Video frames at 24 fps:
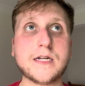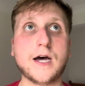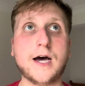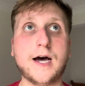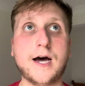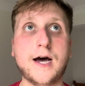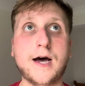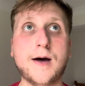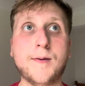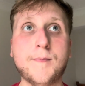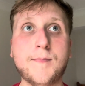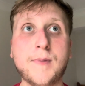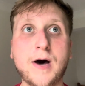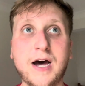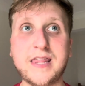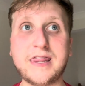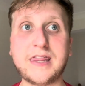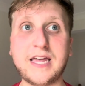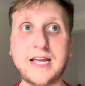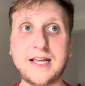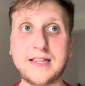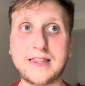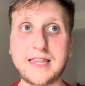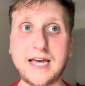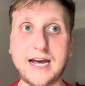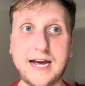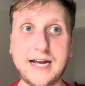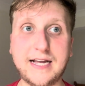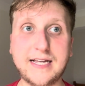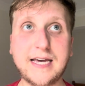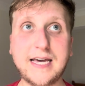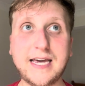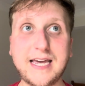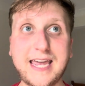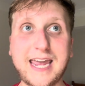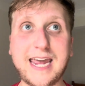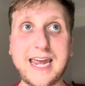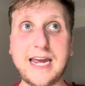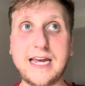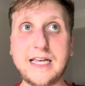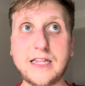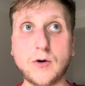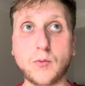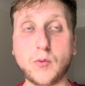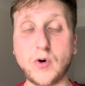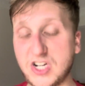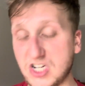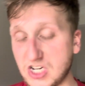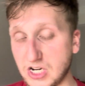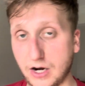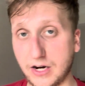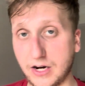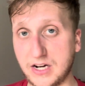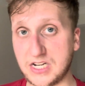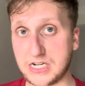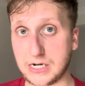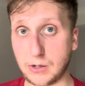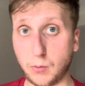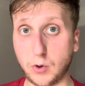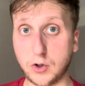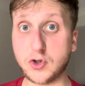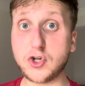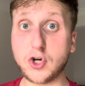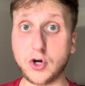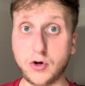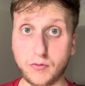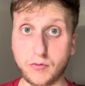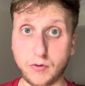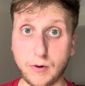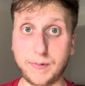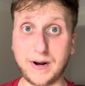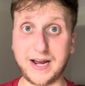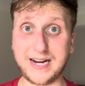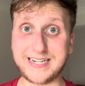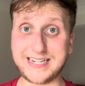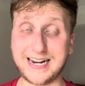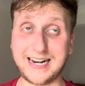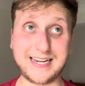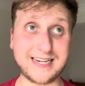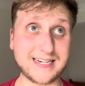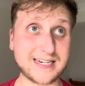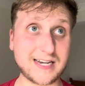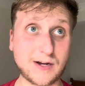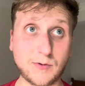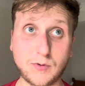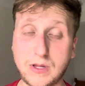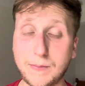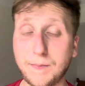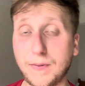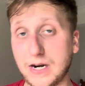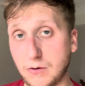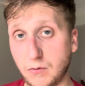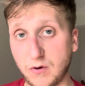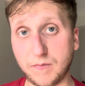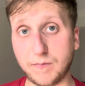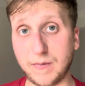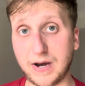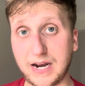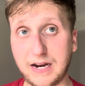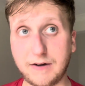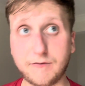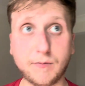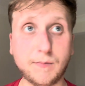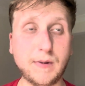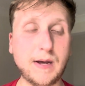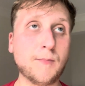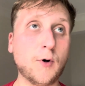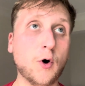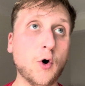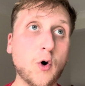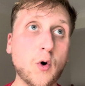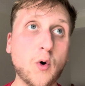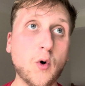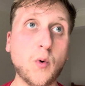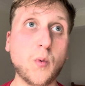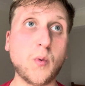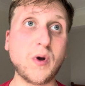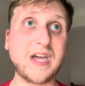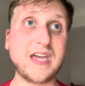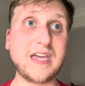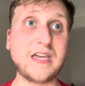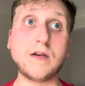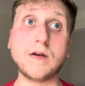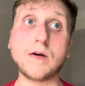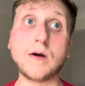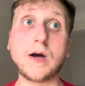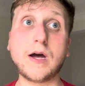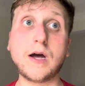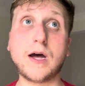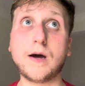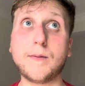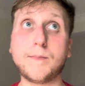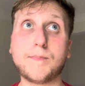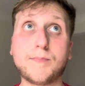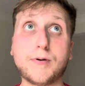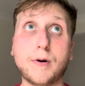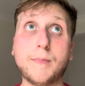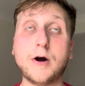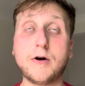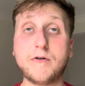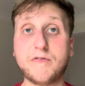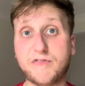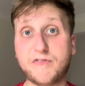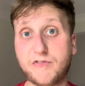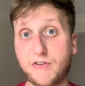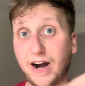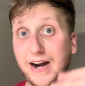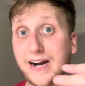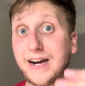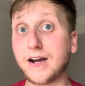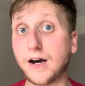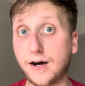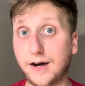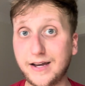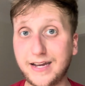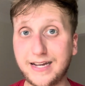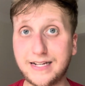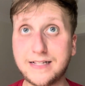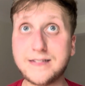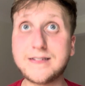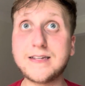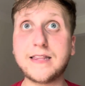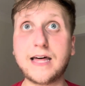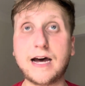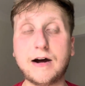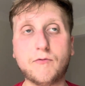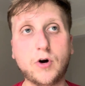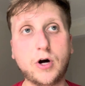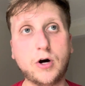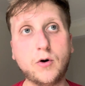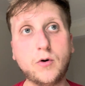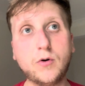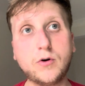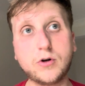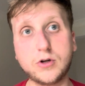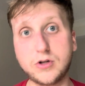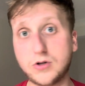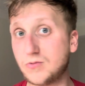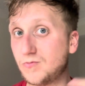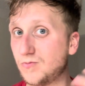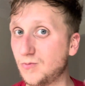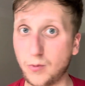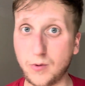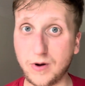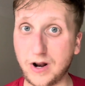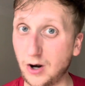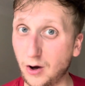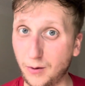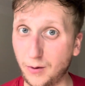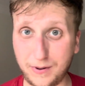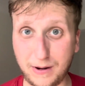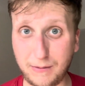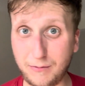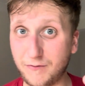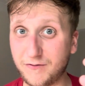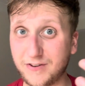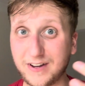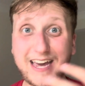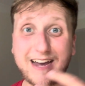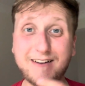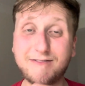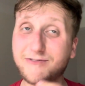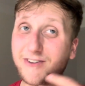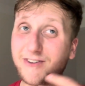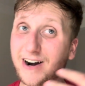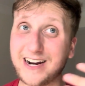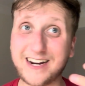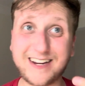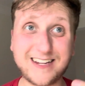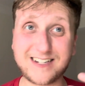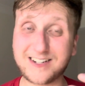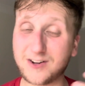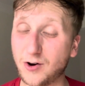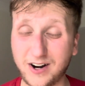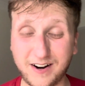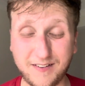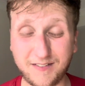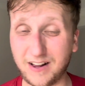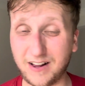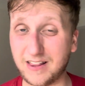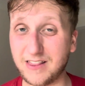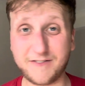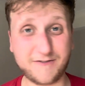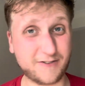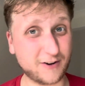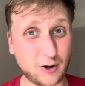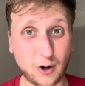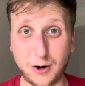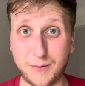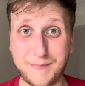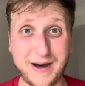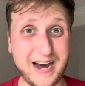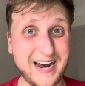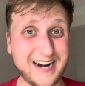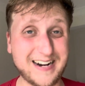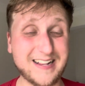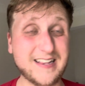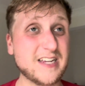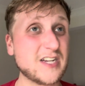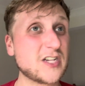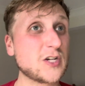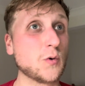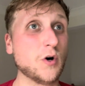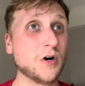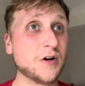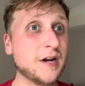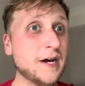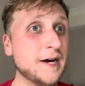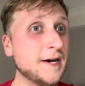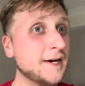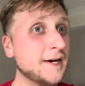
I think that either we sign someone to replace Elise with the money we've made from him, or we promote Franca into that role, because a lot of people forget Frank is kind of like the forgotten man in this squad.